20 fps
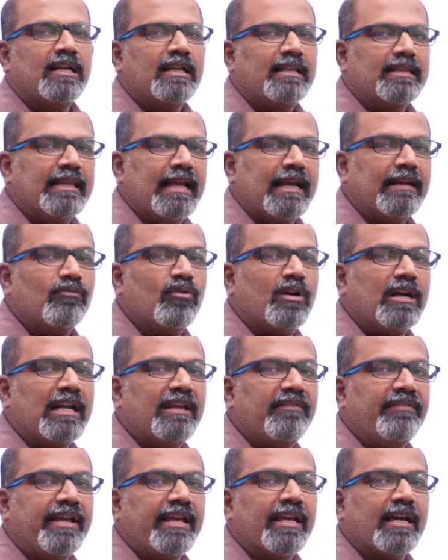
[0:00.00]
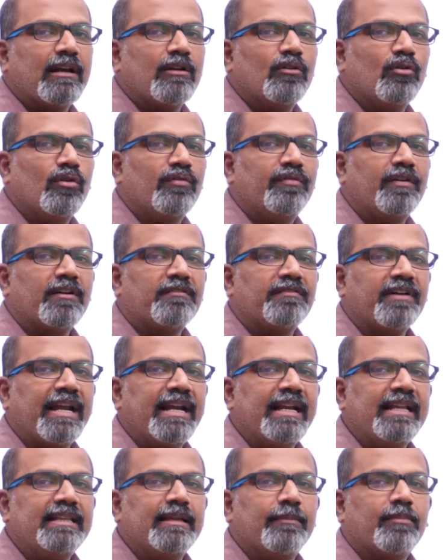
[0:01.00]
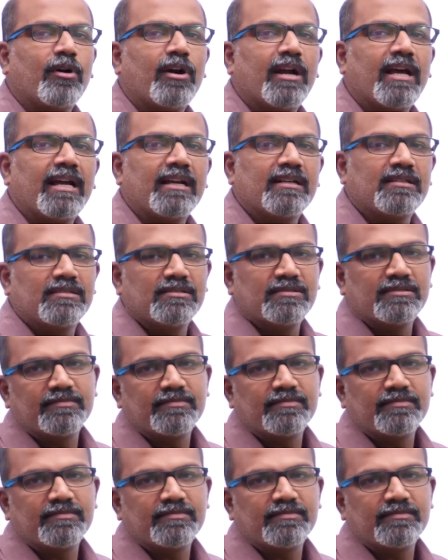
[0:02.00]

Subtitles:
then only we can go for finding the product.